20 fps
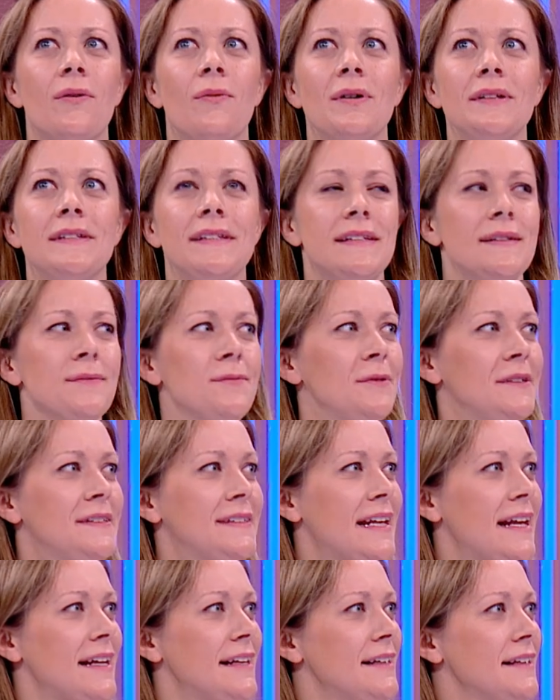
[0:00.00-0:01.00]
what's, what's
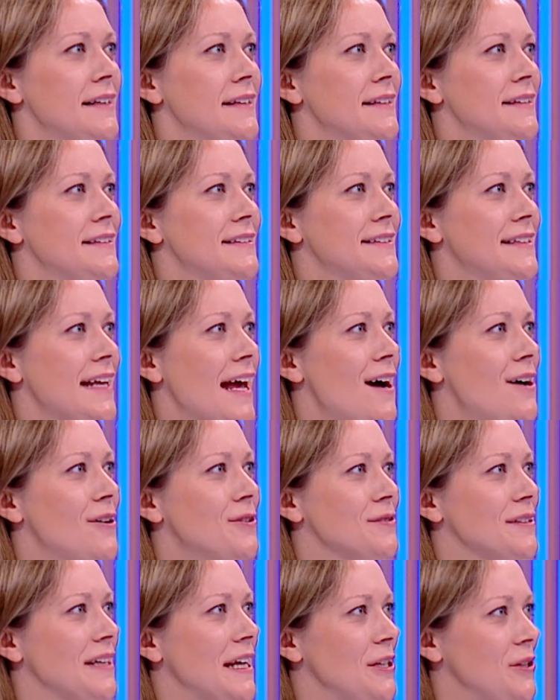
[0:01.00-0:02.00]
that
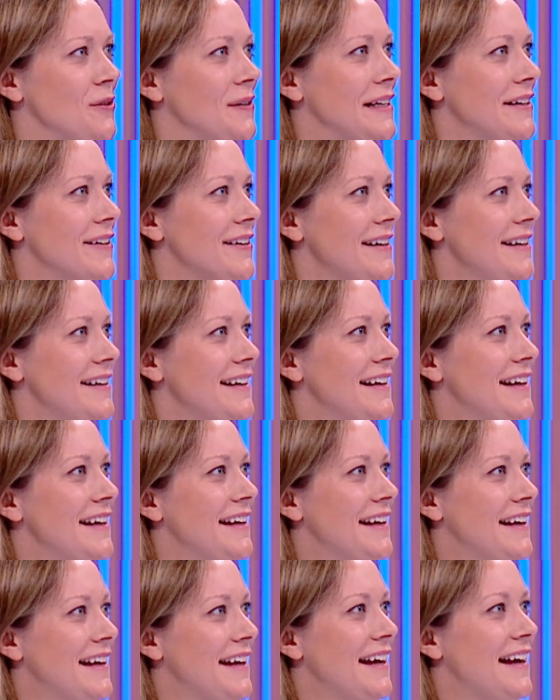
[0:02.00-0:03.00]
sound? Can you hear it?
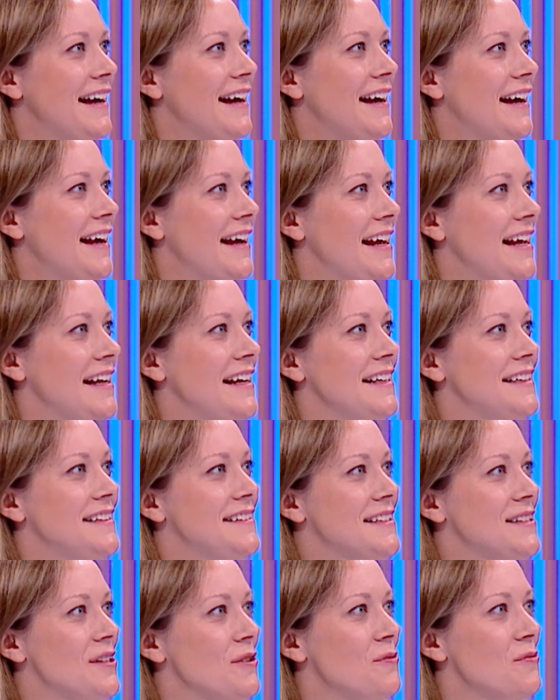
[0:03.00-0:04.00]
Yes. It's
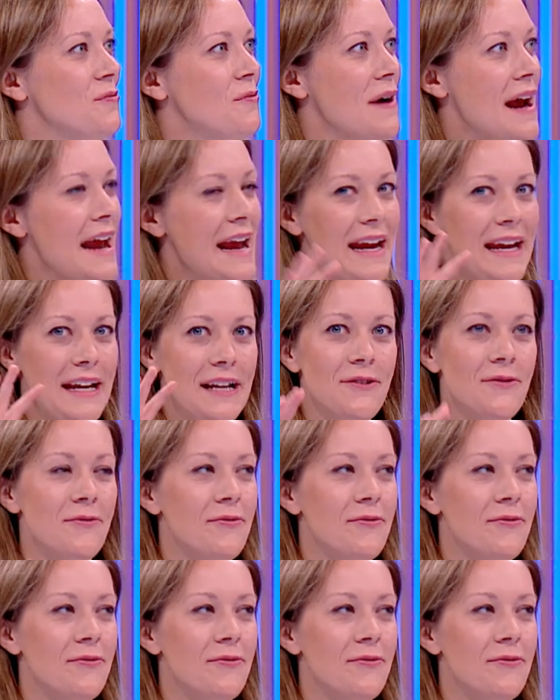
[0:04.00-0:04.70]
the rain